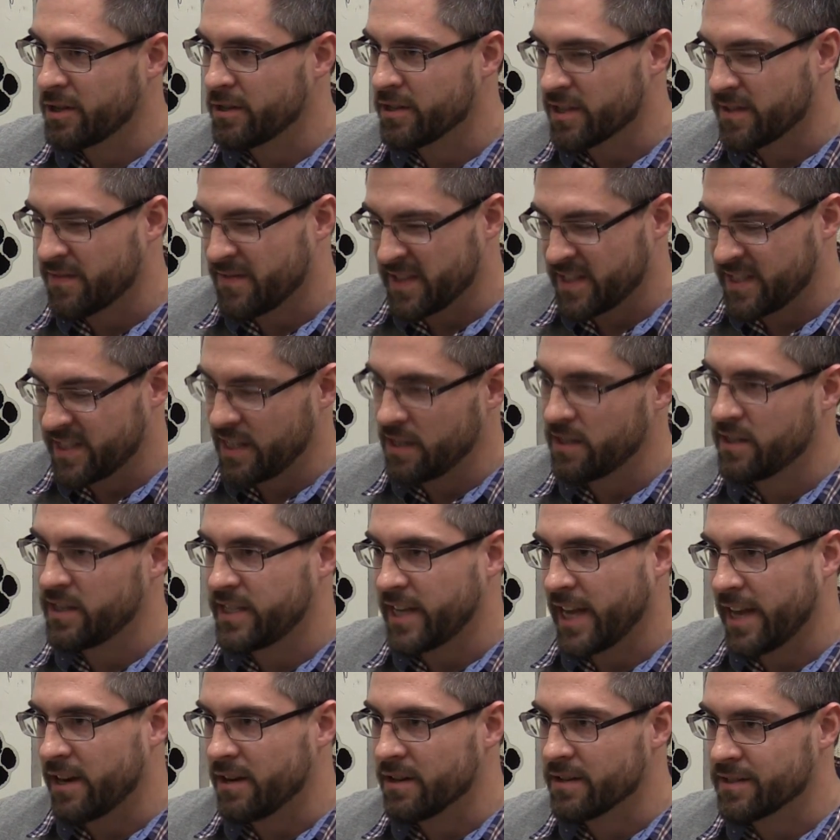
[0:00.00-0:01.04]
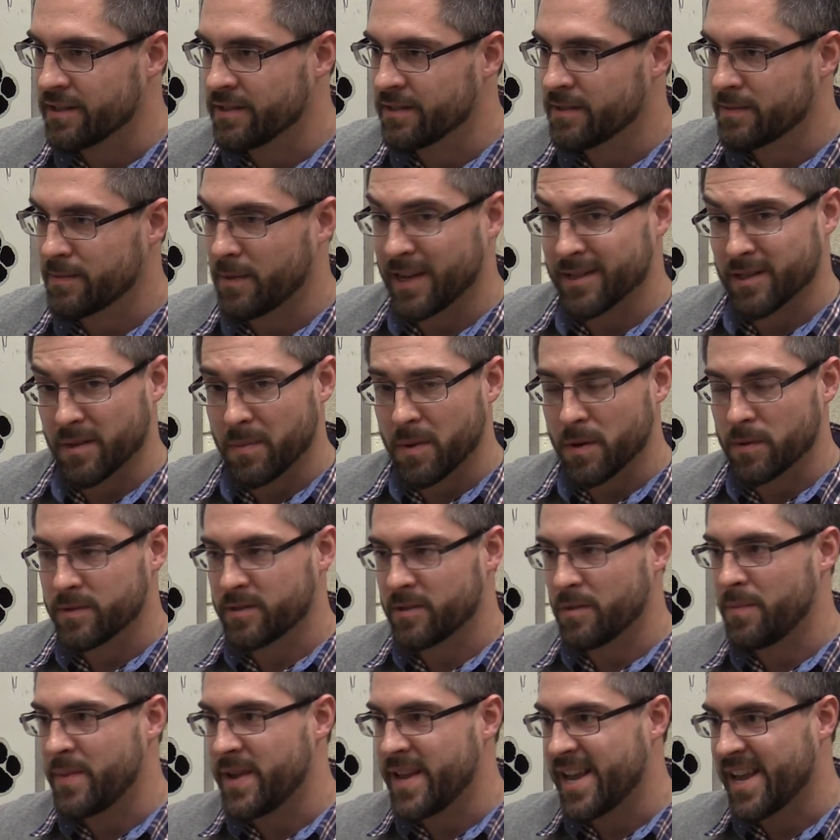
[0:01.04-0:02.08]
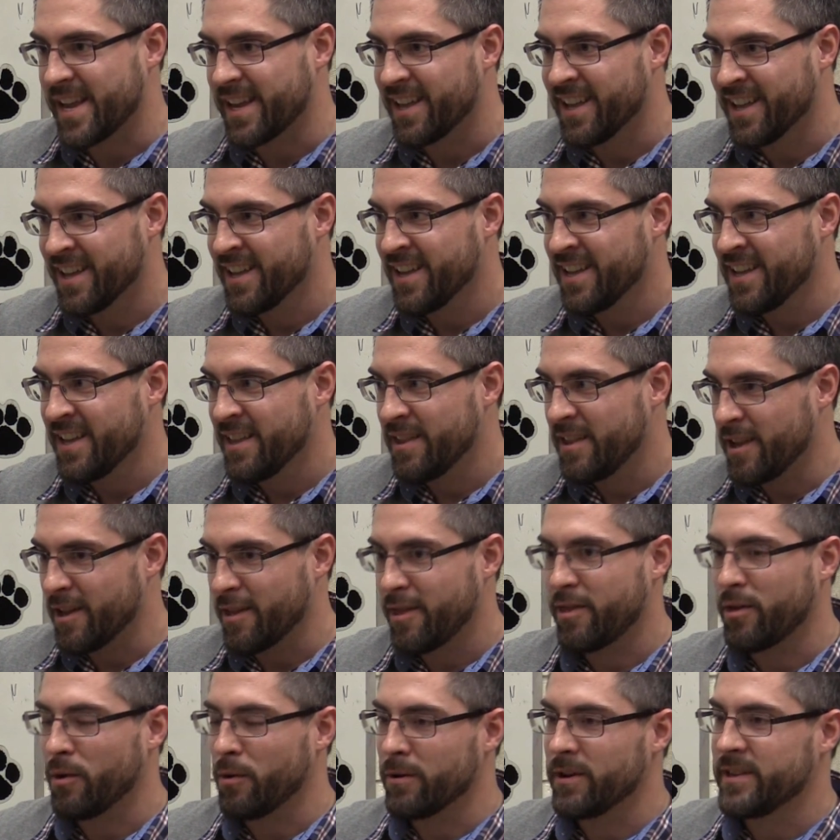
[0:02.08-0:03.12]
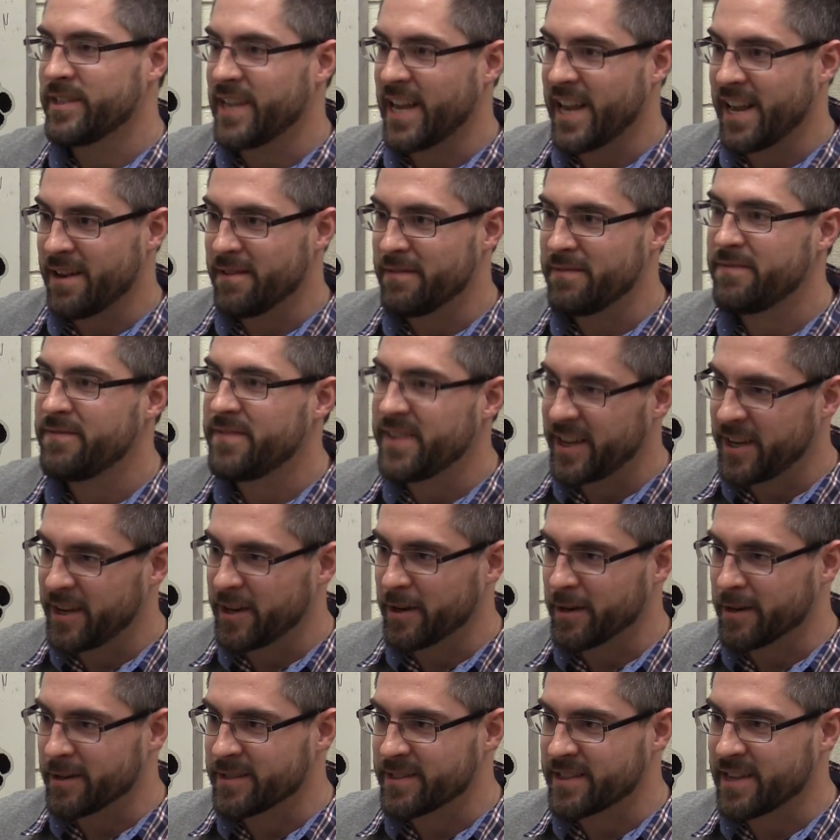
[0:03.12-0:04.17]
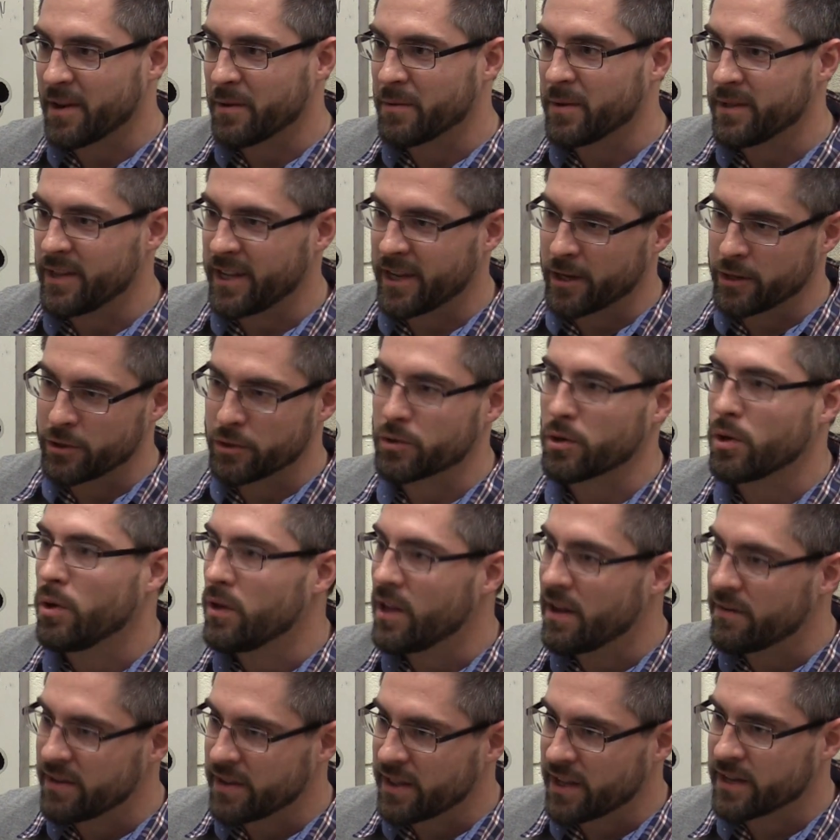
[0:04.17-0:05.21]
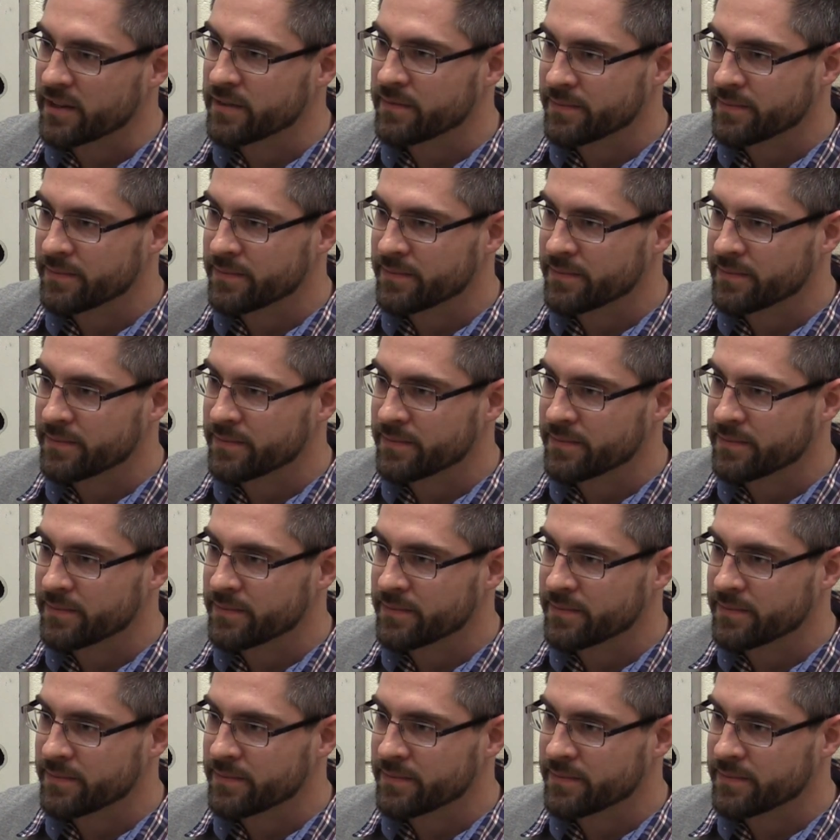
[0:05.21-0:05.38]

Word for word: You're yeah. just facilitators as opposed to being the authoritative figures that really control everything.